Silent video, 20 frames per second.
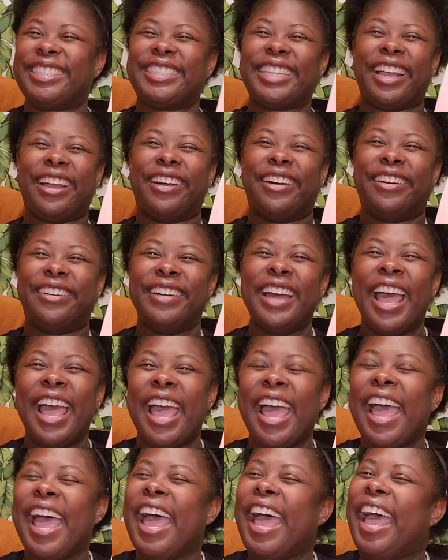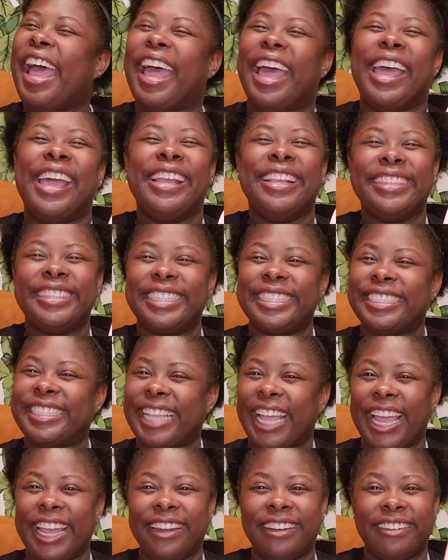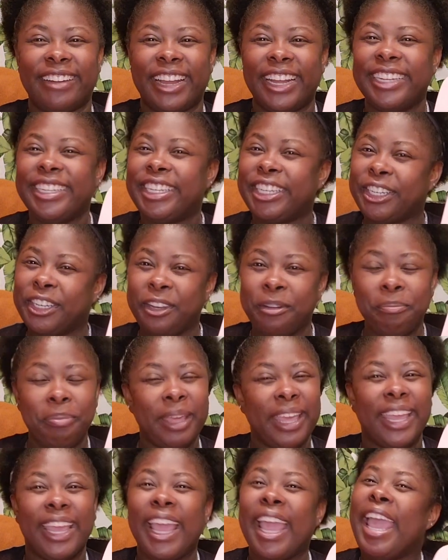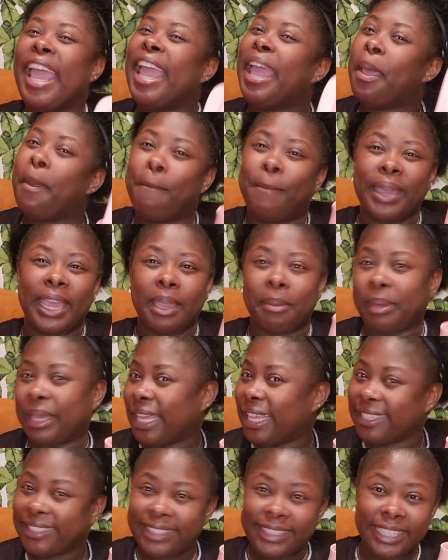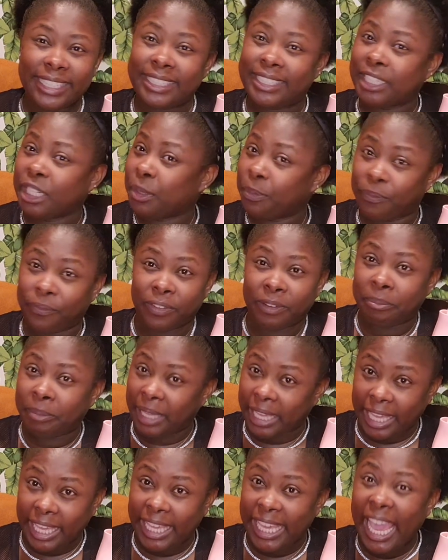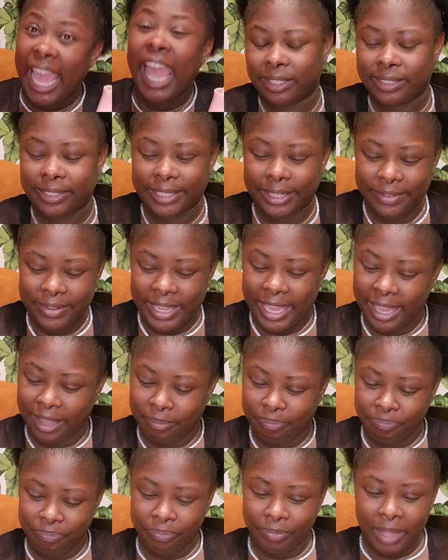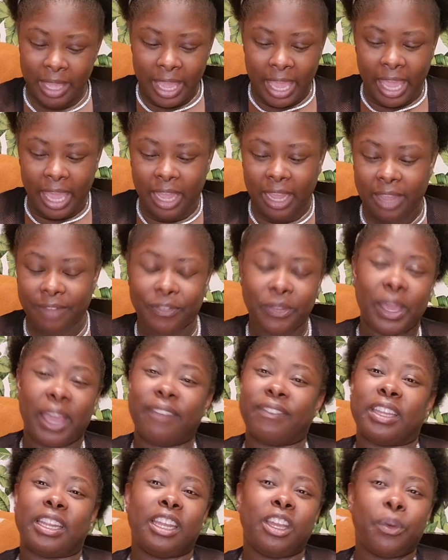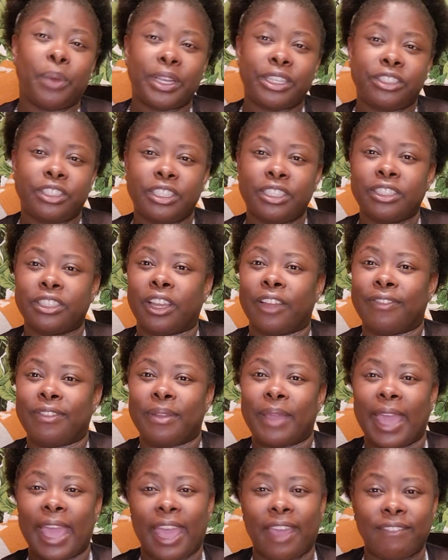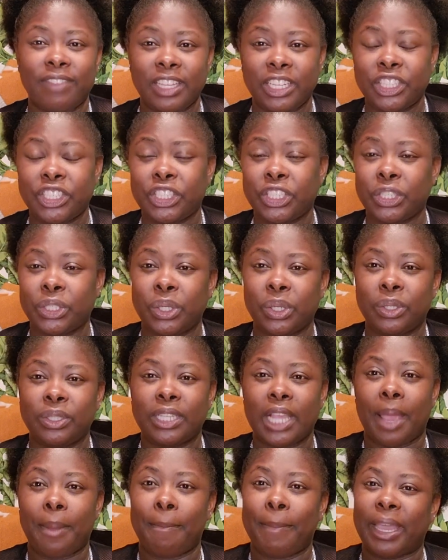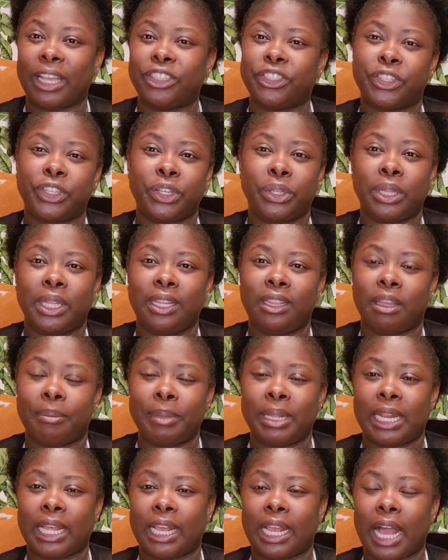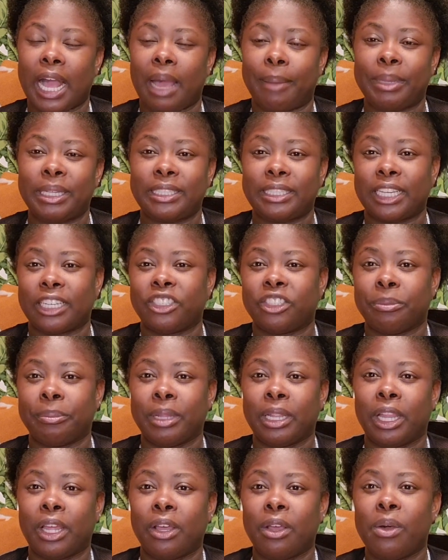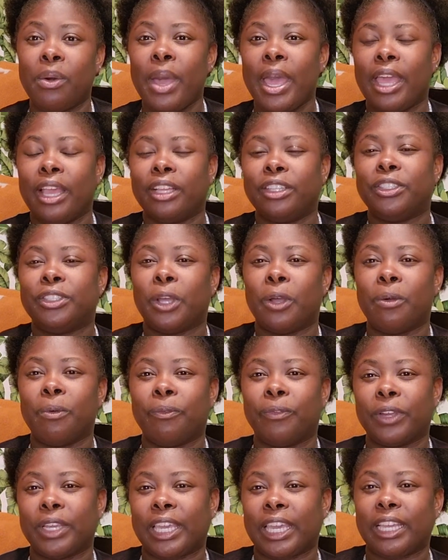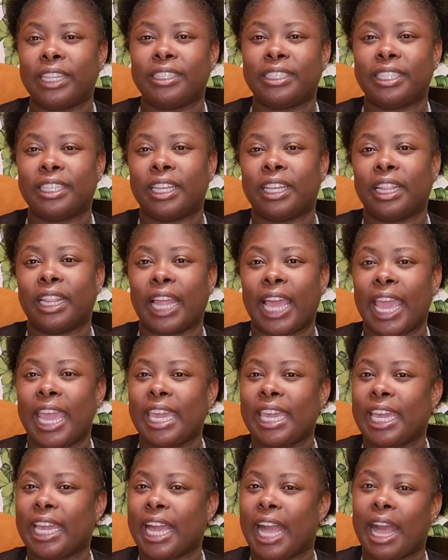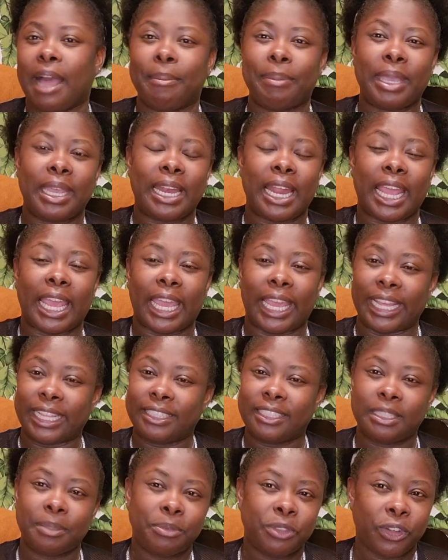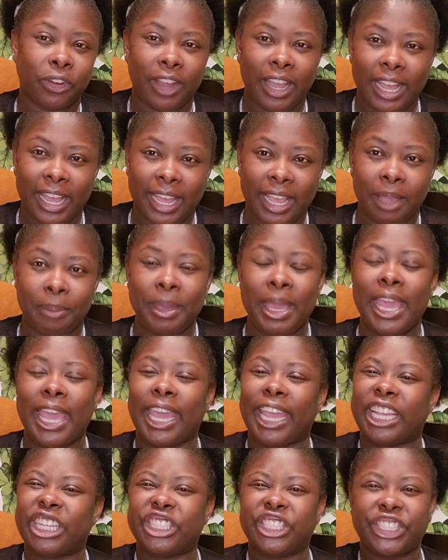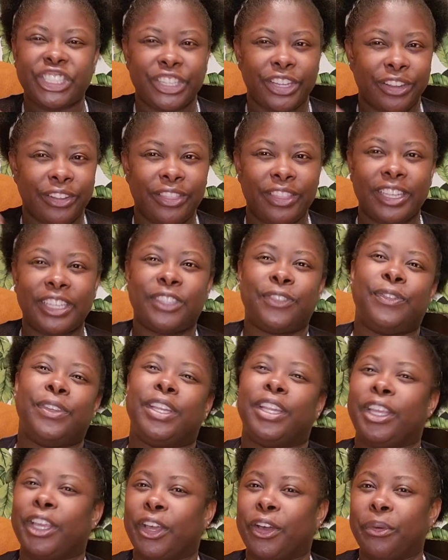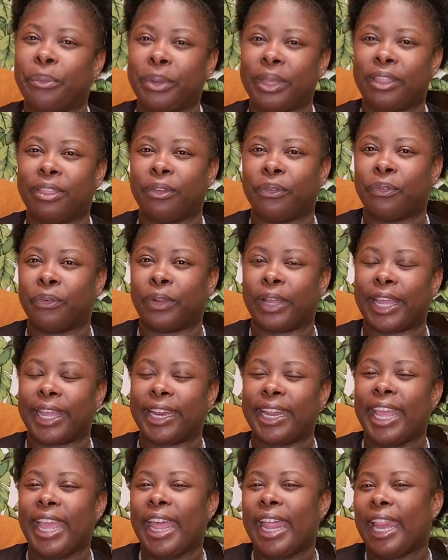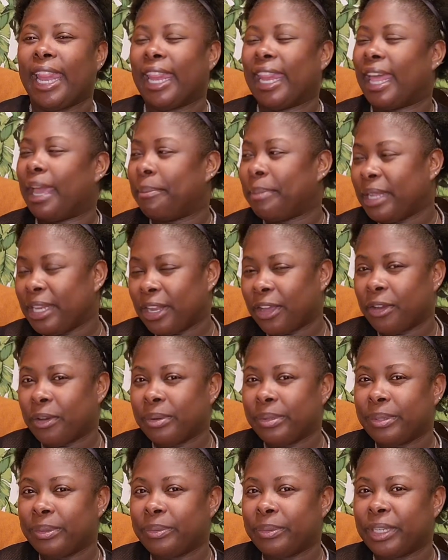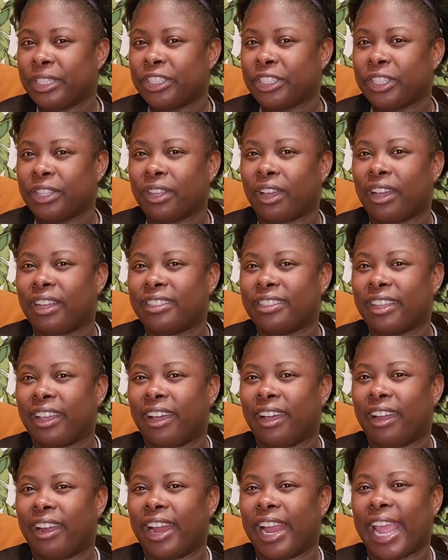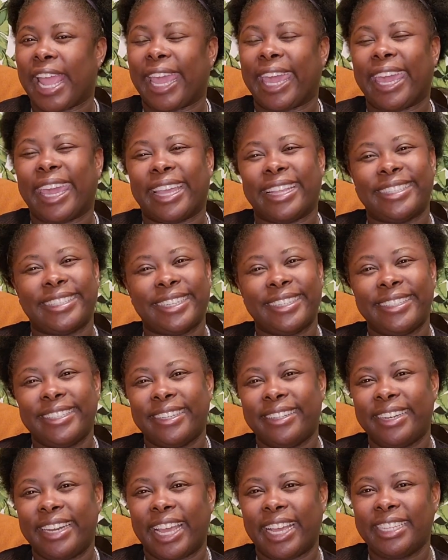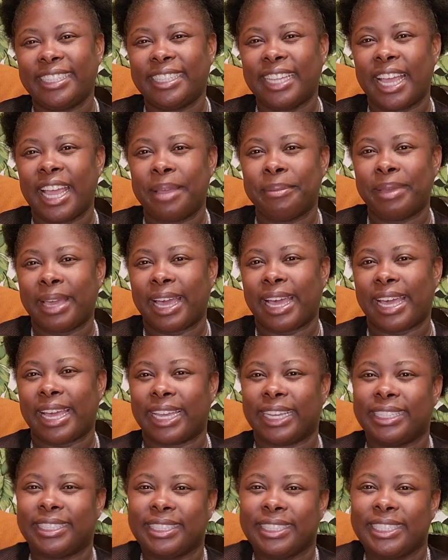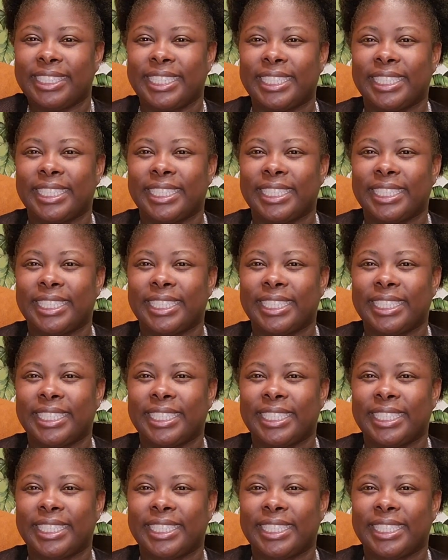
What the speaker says: So, designer or dupe, baby, it's the dupe for me. So yeah. If you have any questions or if you have these shoes, make sure you leave them in the comment section below. Don't forget to like, comment, and subscribe, and share this video with a friend. Let me know what your thoughts are. And until next time, guys,